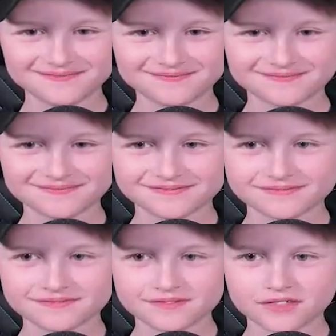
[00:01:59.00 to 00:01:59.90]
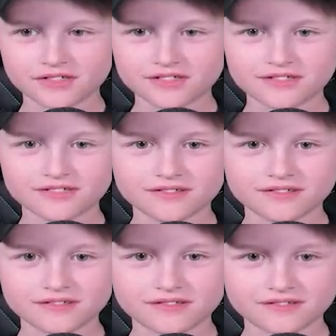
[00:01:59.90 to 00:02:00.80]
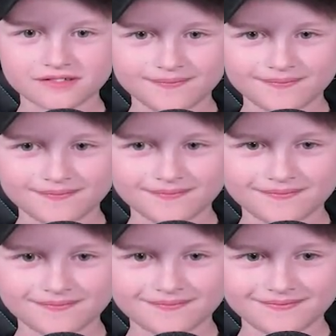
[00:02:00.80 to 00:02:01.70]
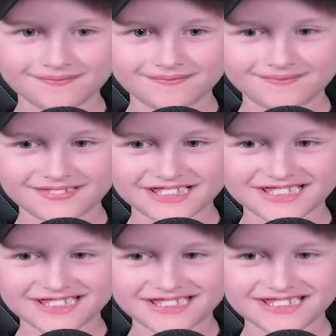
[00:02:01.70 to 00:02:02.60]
The person shown says nothing.